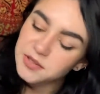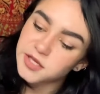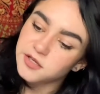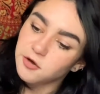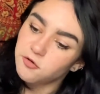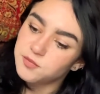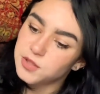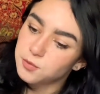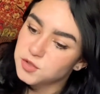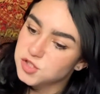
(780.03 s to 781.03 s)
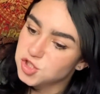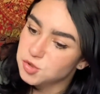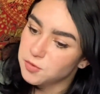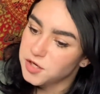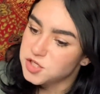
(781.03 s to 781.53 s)
let go of people and
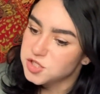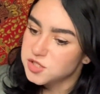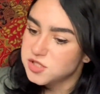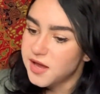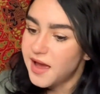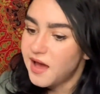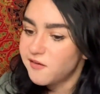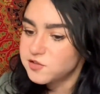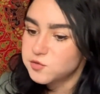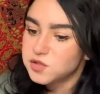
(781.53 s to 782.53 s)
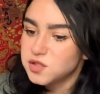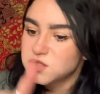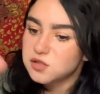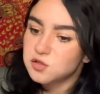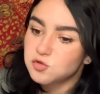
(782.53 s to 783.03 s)
situations that have you in these
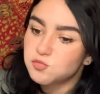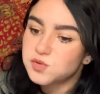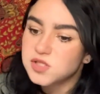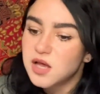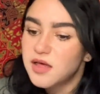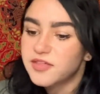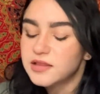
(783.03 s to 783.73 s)
loops that